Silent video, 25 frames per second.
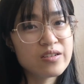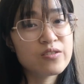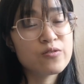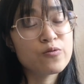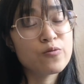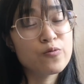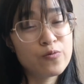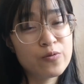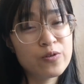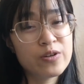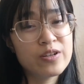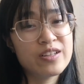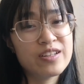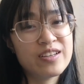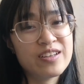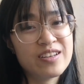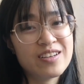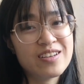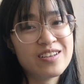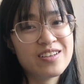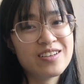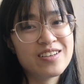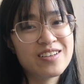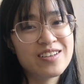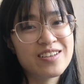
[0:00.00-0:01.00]

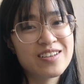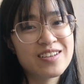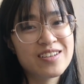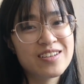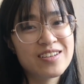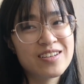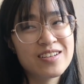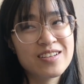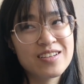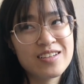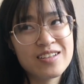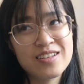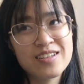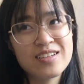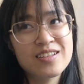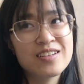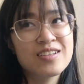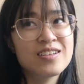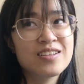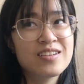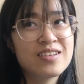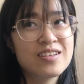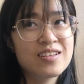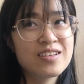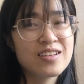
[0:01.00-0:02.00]
really
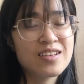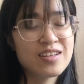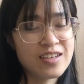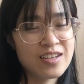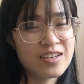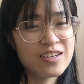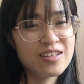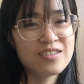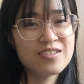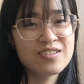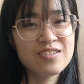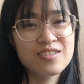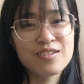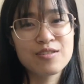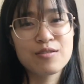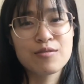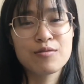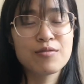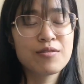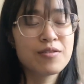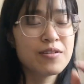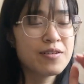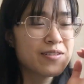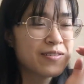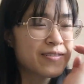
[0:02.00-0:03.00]
killer.
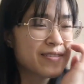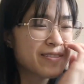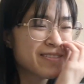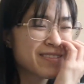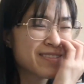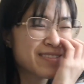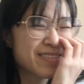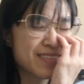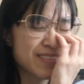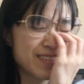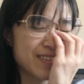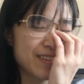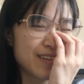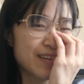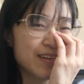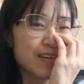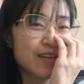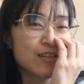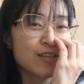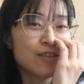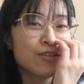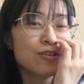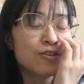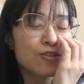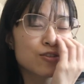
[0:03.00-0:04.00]

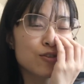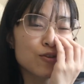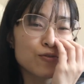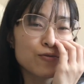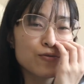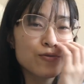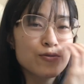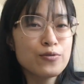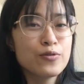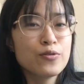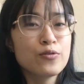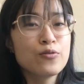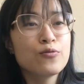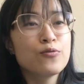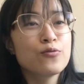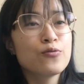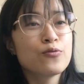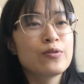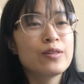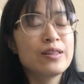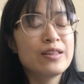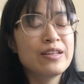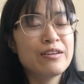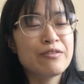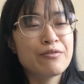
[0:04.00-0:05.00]
There's no
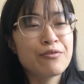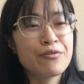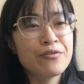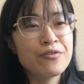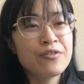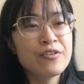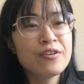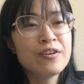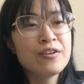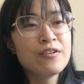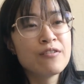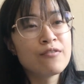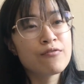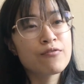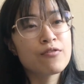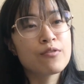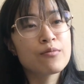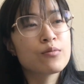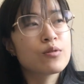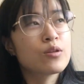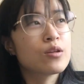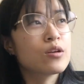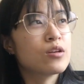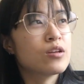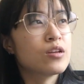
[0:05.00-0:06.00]
relief
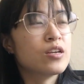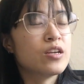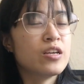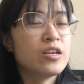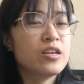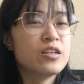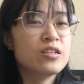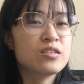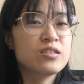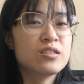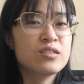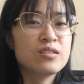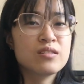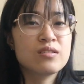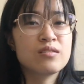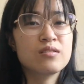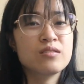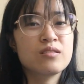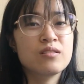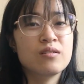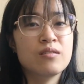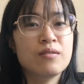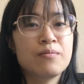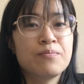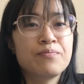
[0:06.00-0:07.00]
from the heat.
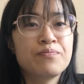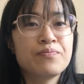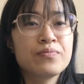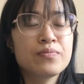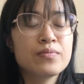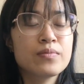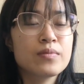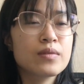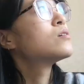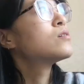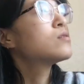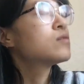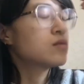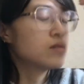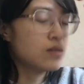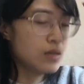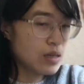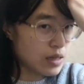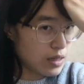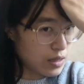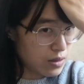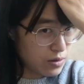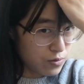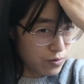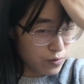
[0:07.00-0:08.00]

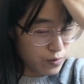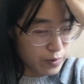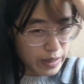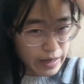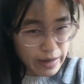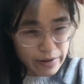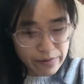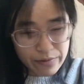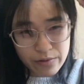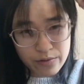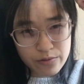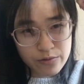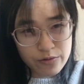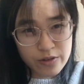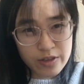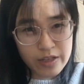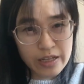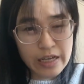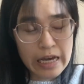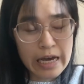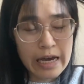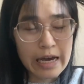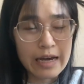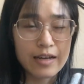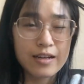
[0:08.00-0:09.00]
And we haven't really
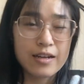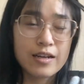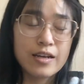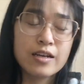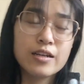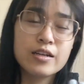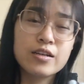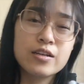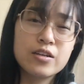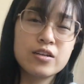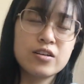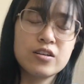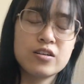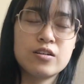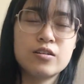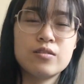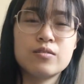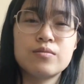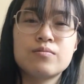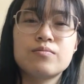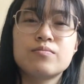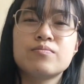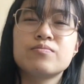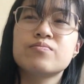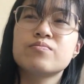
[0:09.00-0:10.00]
had any
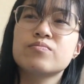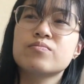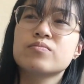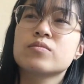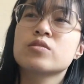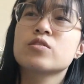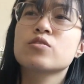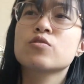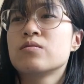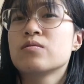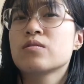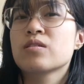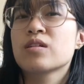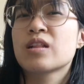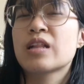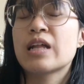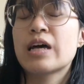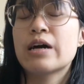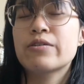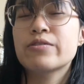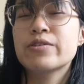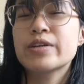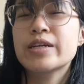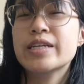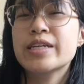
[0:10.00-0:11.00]

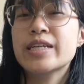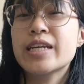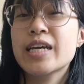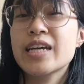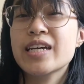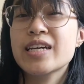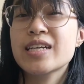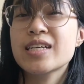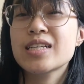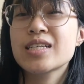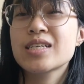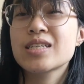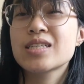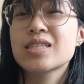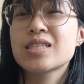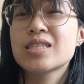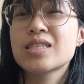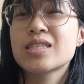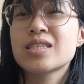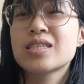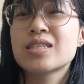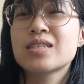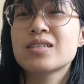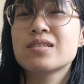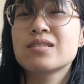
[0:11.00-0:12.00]
cloudy
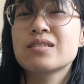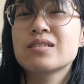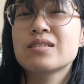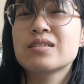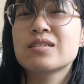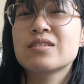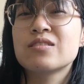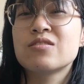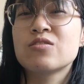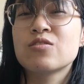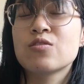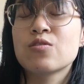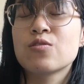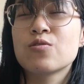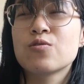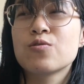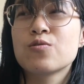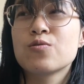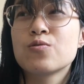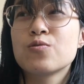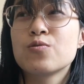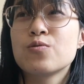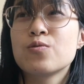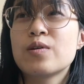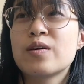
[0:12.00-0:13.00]
days
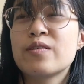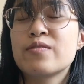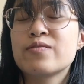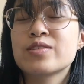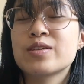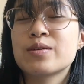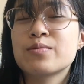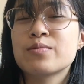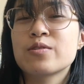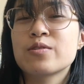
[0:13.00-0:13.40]
So every time I